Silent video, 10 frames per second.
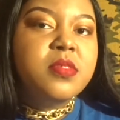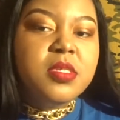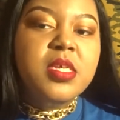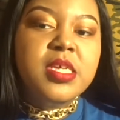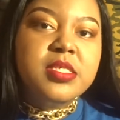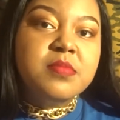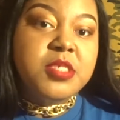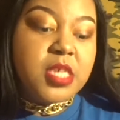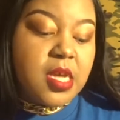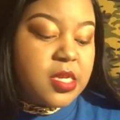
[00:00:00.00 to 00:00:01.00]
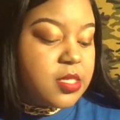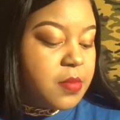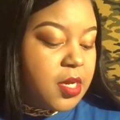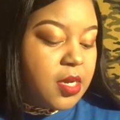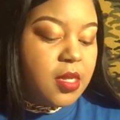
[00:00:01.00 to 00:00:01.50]
getting some checks some
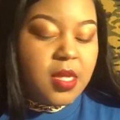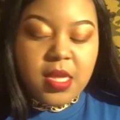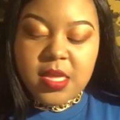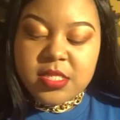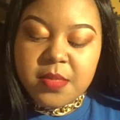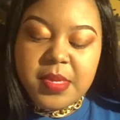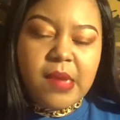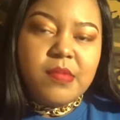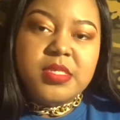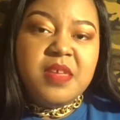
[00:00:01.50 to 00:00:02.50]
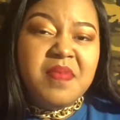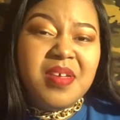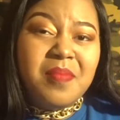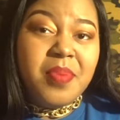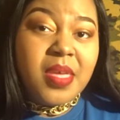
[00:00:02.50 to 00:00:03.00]
money to be able to even
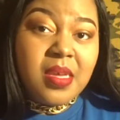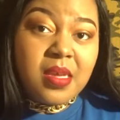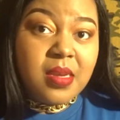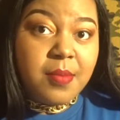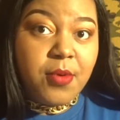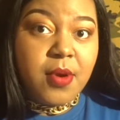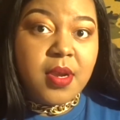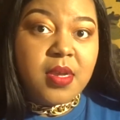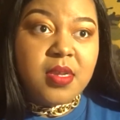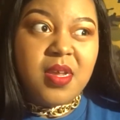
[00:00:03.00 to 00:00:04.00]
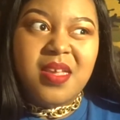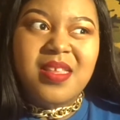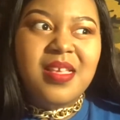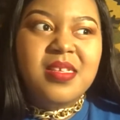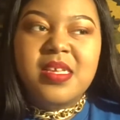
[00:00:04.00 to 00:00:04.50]
compete anymore like
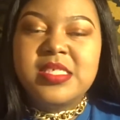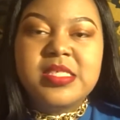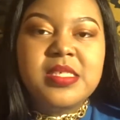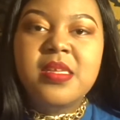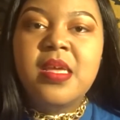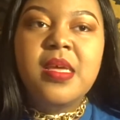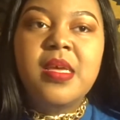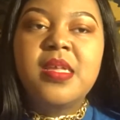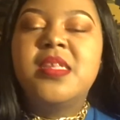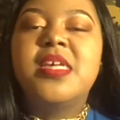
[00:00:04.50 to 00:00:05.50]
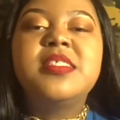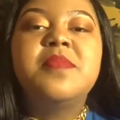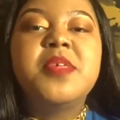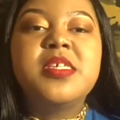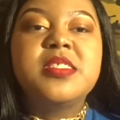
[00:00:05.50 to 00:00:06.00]
they is that's the
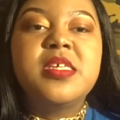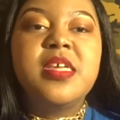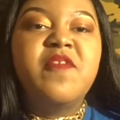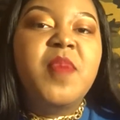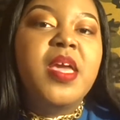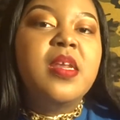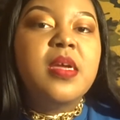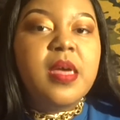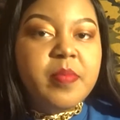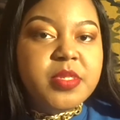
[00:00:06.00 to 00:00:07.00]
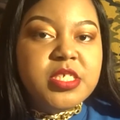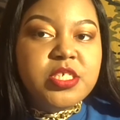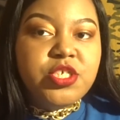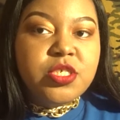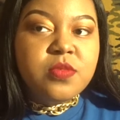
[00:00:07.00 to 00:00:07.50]
biggest thing. They've made it a
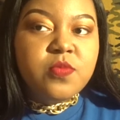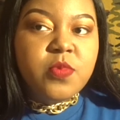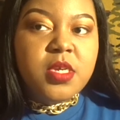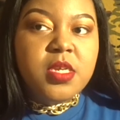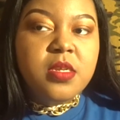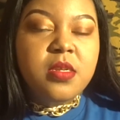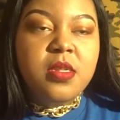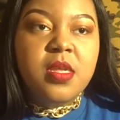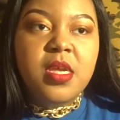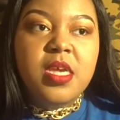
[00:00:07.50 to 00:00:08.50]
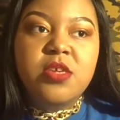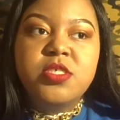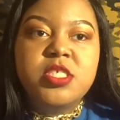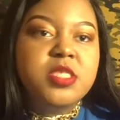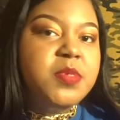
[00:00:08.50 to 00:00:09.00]
competition when it used
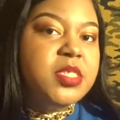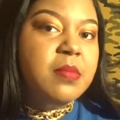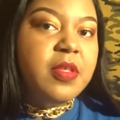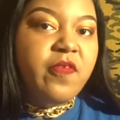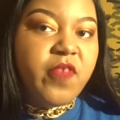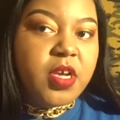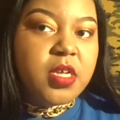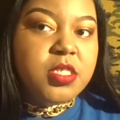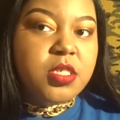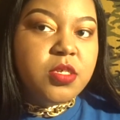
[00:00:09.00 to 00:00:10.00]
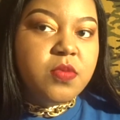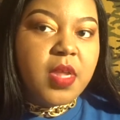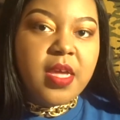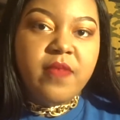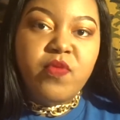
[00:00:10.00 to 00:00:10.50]
to just be something fun to do.
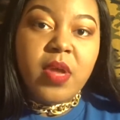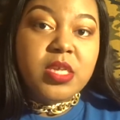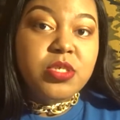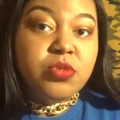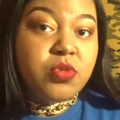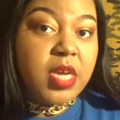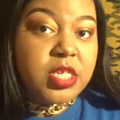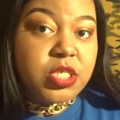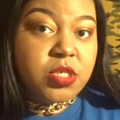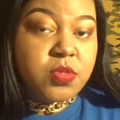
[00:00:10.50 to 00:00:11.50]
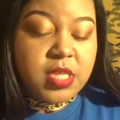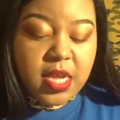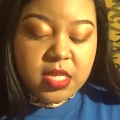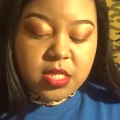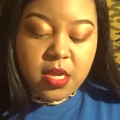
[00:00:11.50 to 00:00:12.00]
Like, if you like shoes, you got shoes.
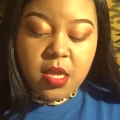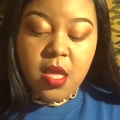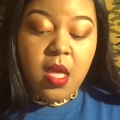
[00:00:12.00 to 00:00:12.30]
Now it's like,